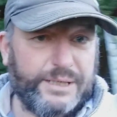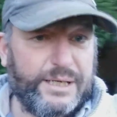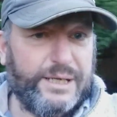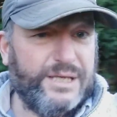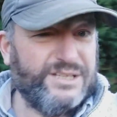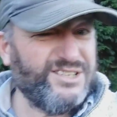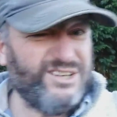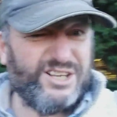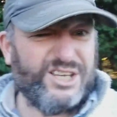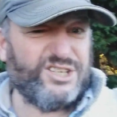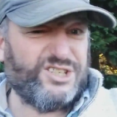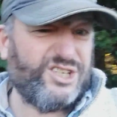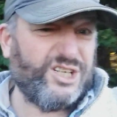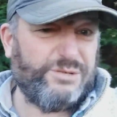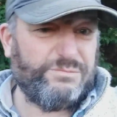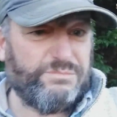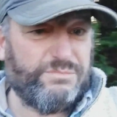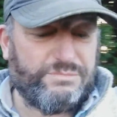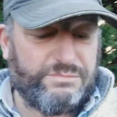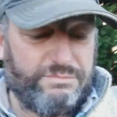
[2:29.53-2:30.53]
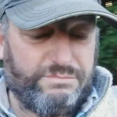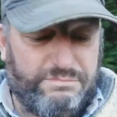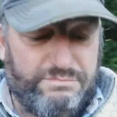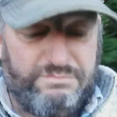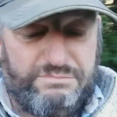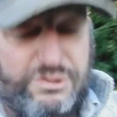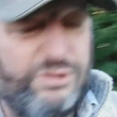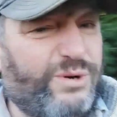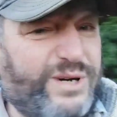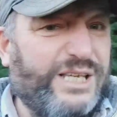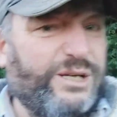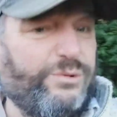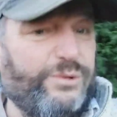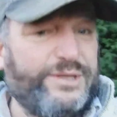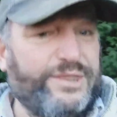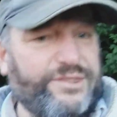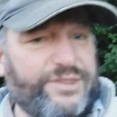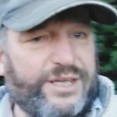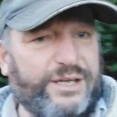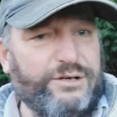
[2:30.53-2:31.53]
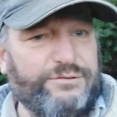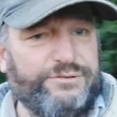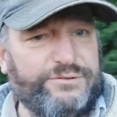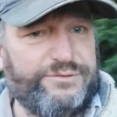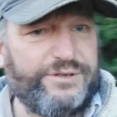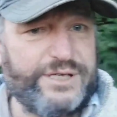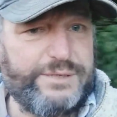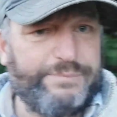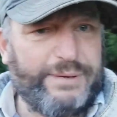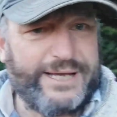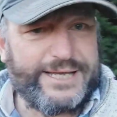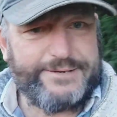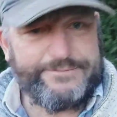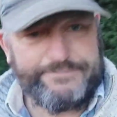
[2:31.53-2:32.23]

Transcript: It's only a cheap 20 quid thing off of eBay.